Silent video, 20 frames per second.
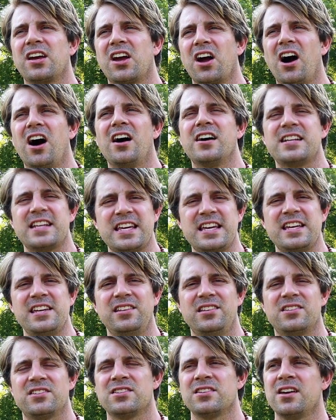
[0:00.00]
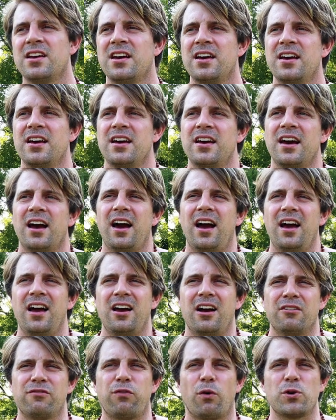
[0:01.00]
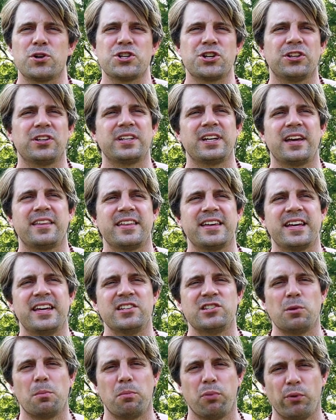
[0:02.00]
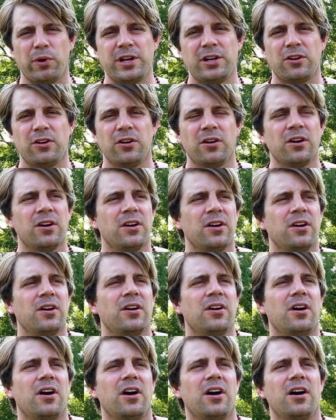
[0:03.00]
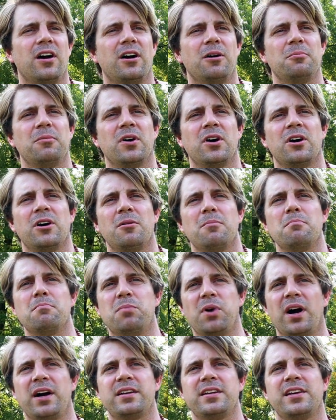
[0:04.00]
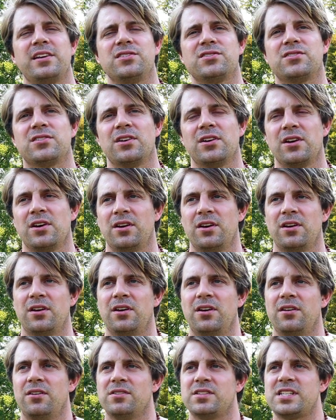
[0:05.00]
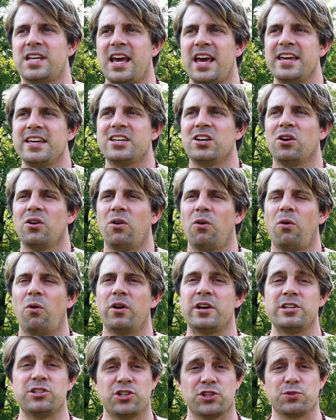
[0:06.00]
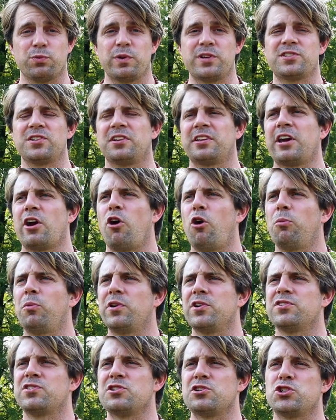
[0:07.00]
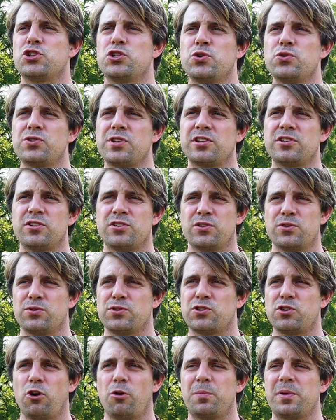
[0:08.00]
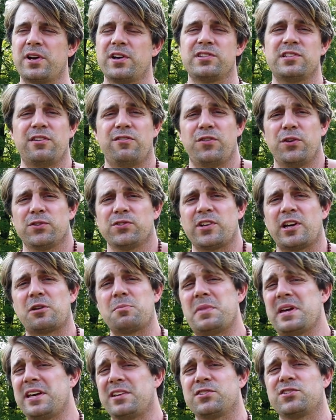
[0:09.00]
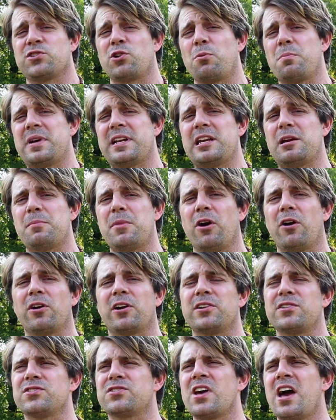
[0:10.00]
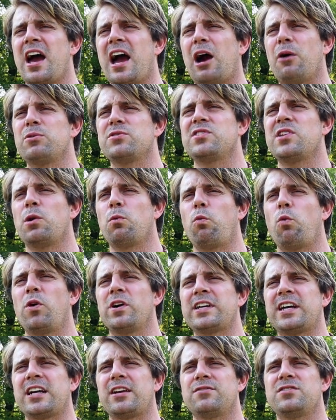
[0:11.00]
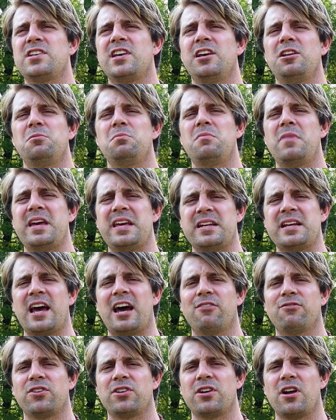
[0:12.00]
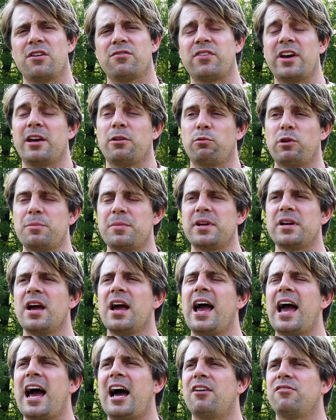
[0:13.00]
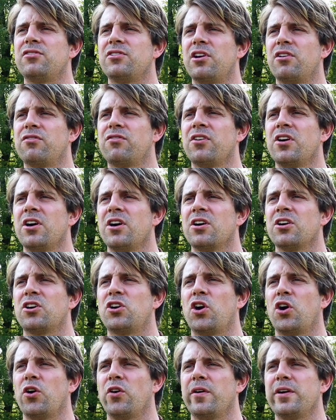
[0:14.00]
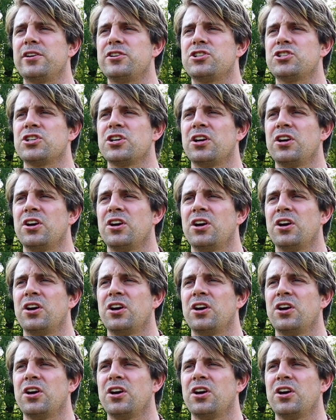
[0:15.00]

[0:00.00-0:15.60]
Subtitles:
God Eats. Unfortunately, I think he's a breeder, but his take on, he's just recently homeless and choosing to do so because he feels like me and so many Americans. I would say 1 out of 10 men have enough, and women have enough courage